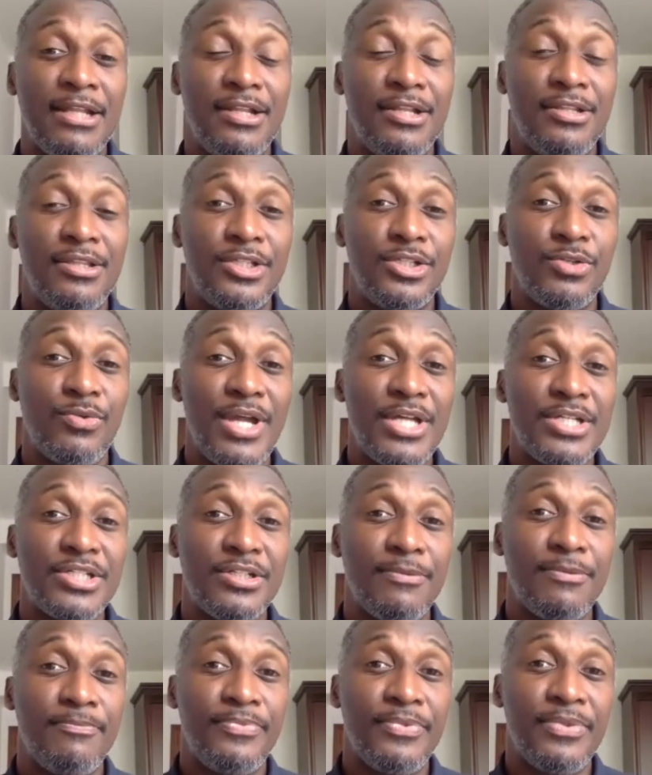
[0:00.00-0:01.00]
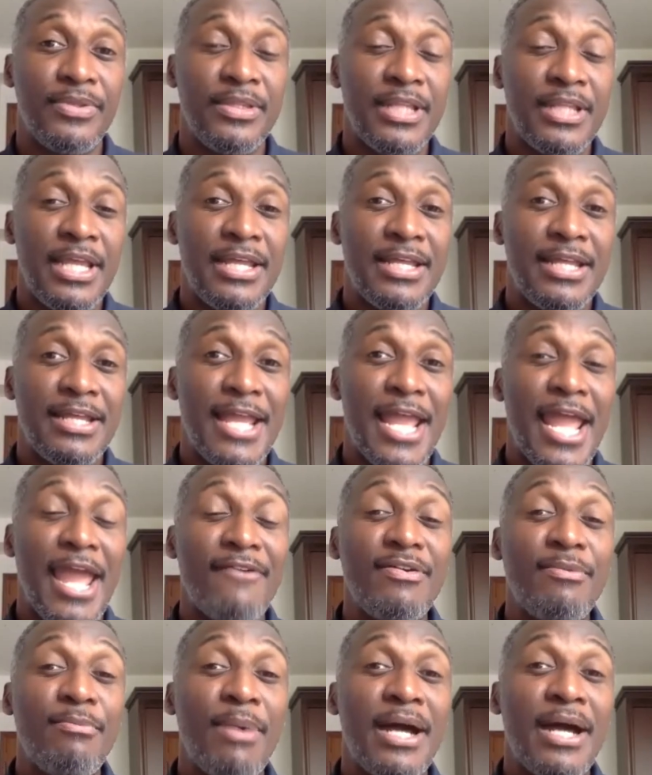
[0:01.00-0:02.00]
in this situation,
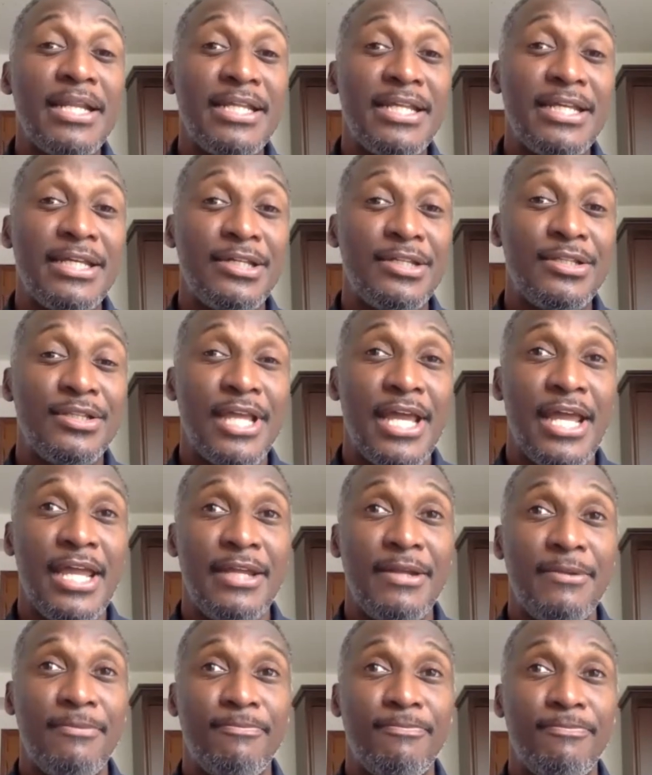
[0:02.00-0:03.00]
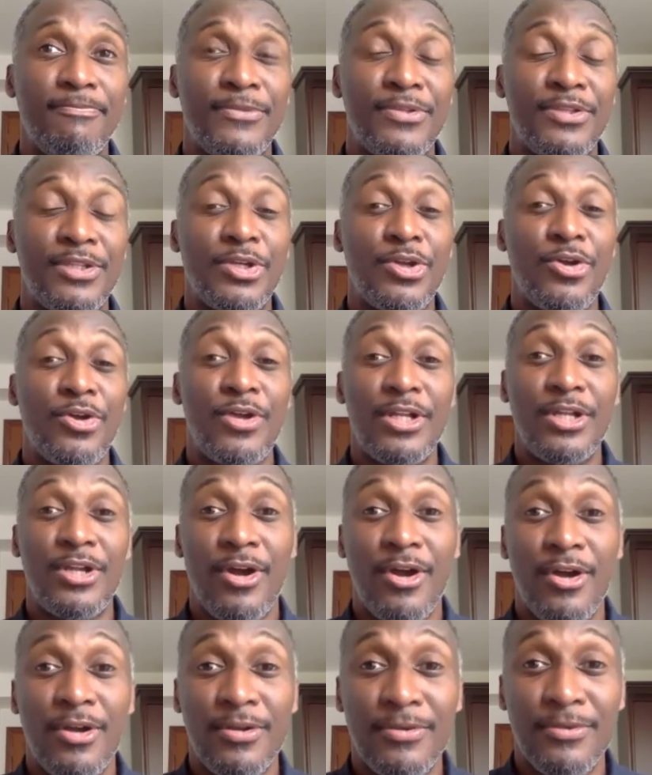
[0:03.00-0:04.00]
everybody is a security
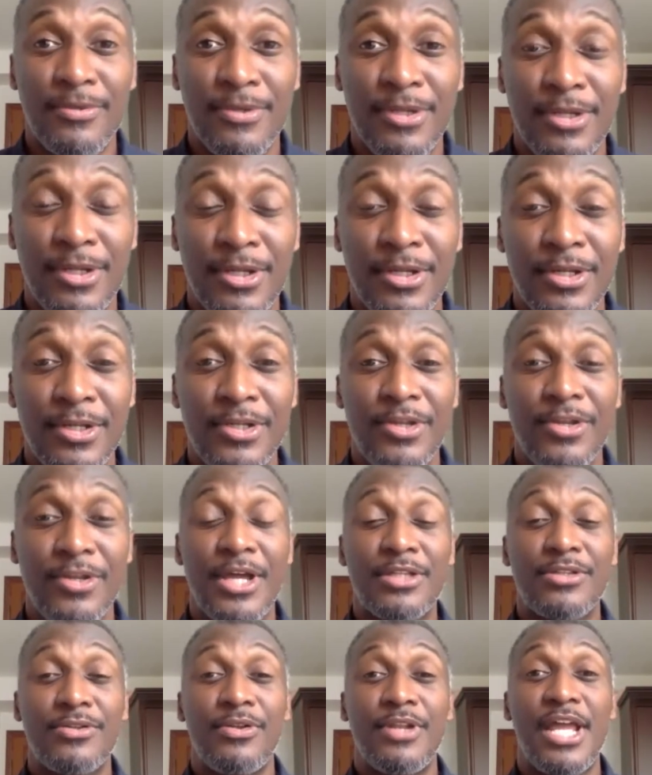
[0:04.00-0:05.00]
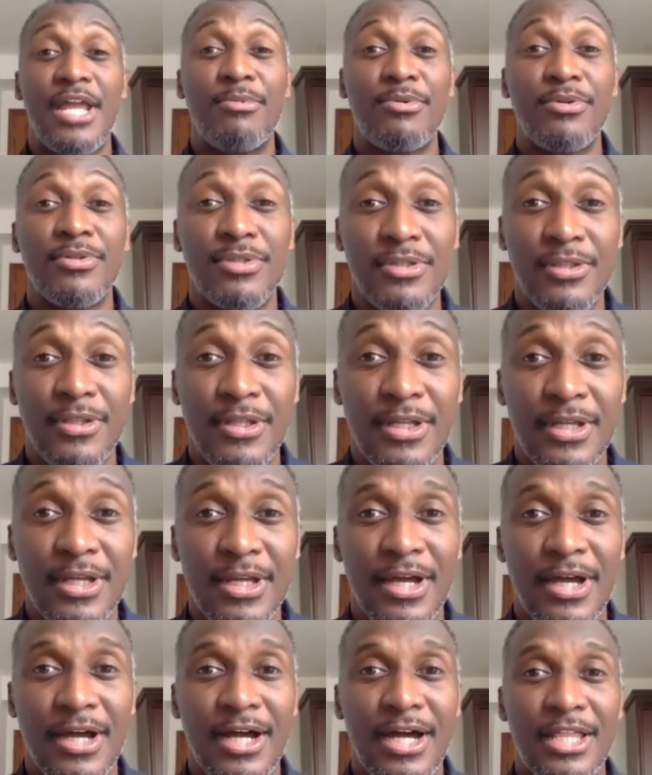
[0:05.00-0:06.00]
guard. Your next door neighbors,
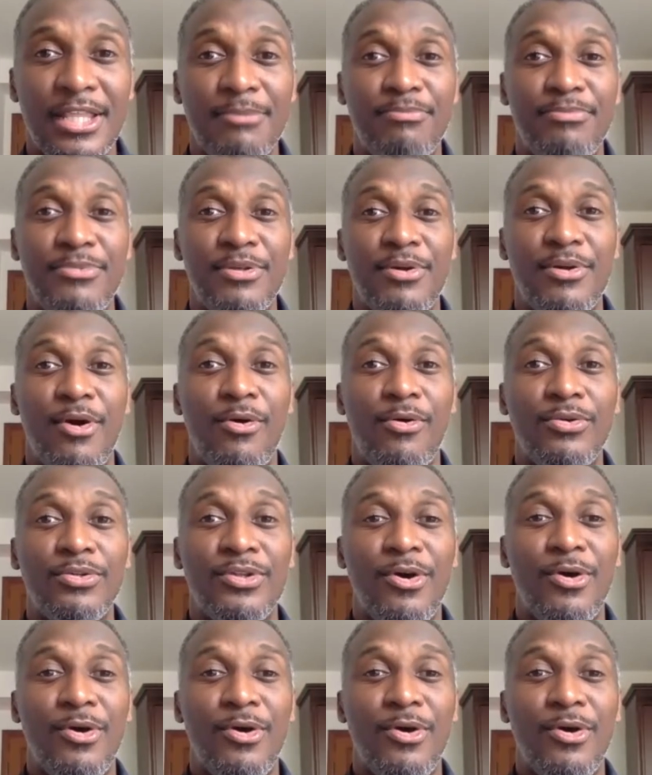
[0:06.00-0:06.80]
the old